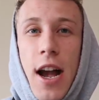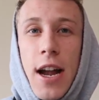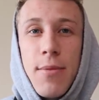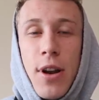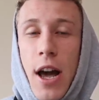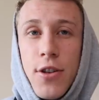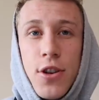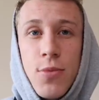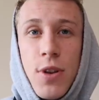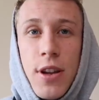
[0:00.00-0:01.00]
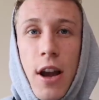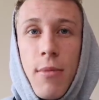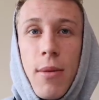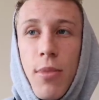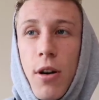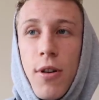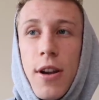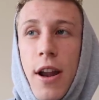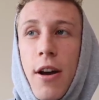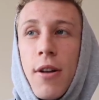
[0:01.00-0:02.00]
I'm of just speaking out my butt
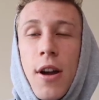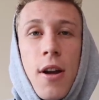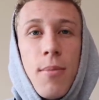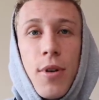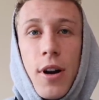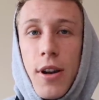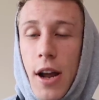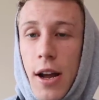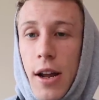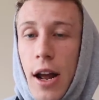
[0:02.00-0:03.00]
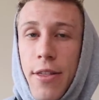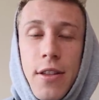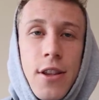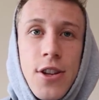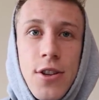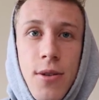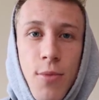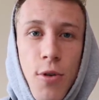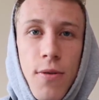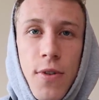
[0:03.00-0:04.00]
right now, but I think this is an
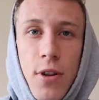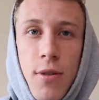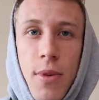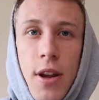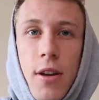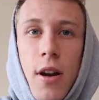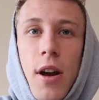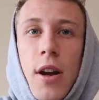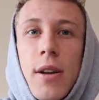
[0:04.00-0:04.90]
important video to make.